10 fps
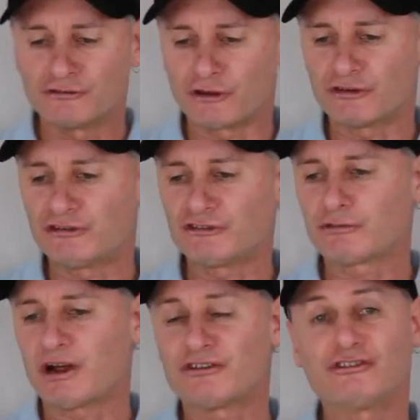So the
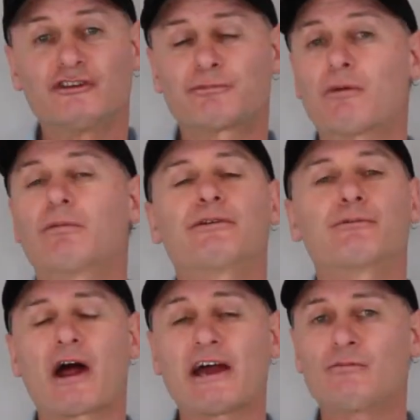situation is probably
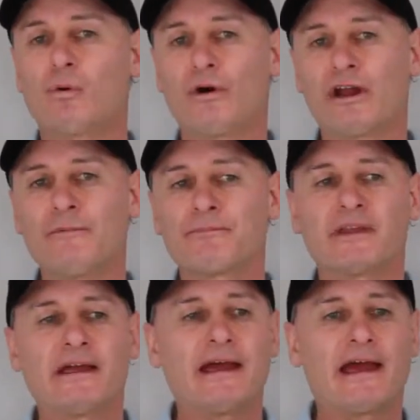rainwater
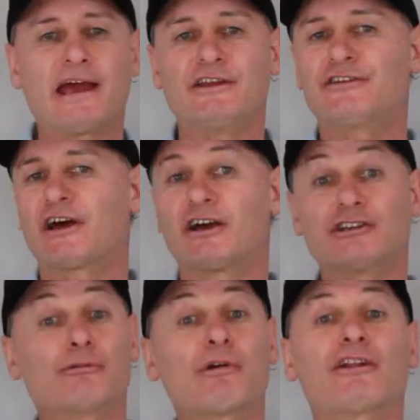and uh,
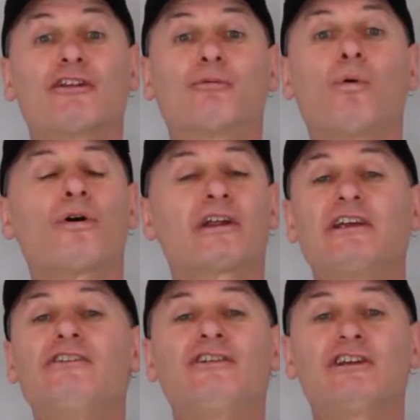you're running the water
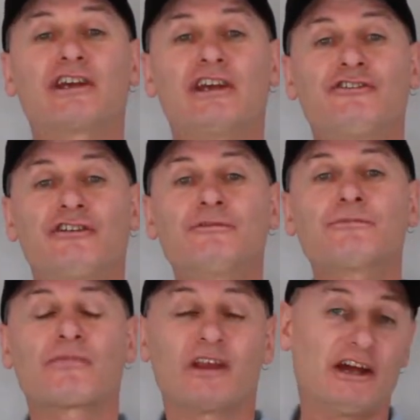into your
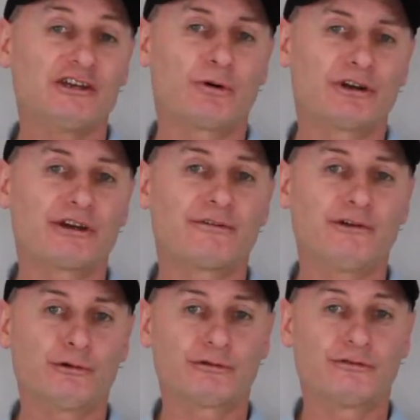kitchen and you want to get a
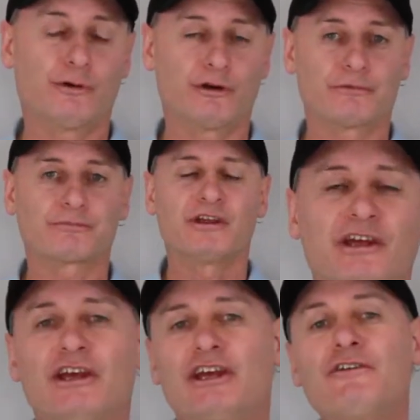filter for it.
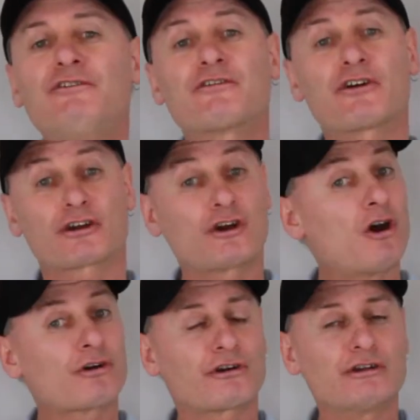If you've got a
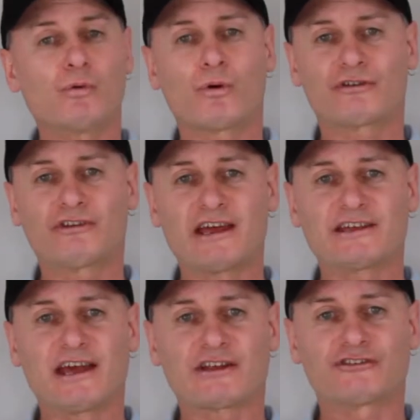concrete water
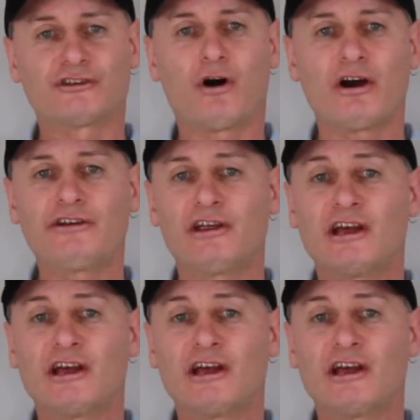tank outside,